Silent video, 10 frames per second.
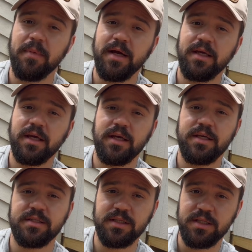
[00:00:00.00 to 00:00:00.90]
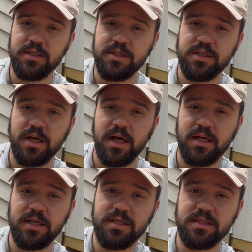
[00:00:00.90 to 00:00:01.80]
my case, this shed
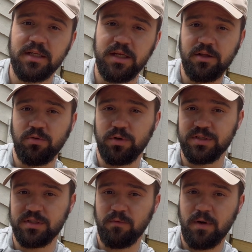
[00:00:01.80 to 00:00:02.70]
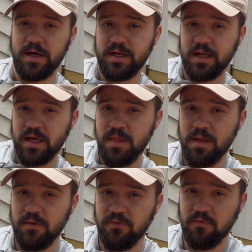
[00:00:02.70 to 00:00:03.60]
is leaning towards the right and
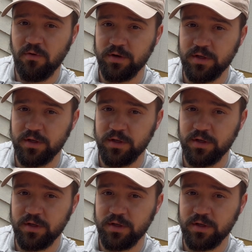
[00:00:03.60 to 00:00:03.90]
the front.